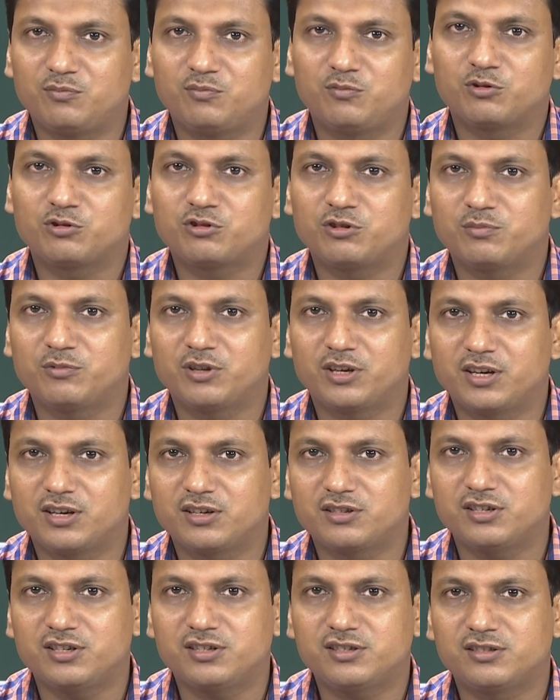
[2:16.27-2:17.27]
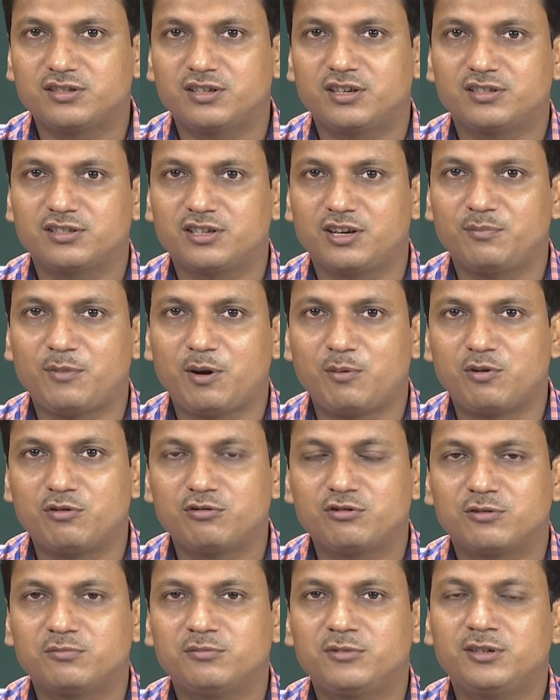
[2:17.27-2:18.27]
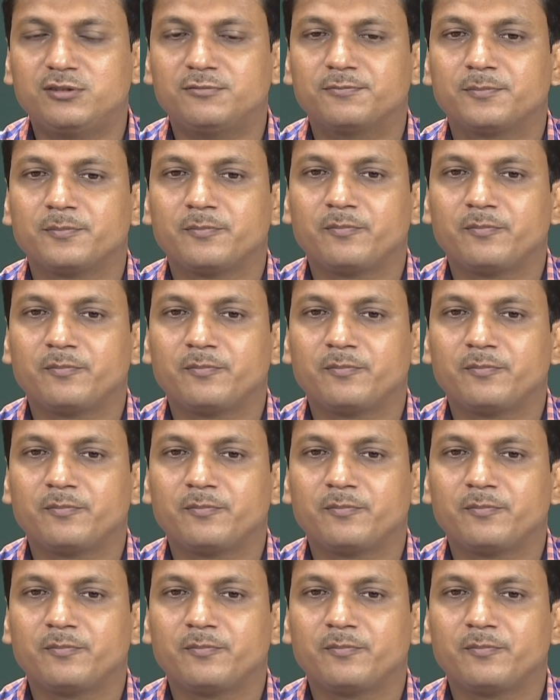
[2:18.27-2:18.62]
most of the cases some amount of the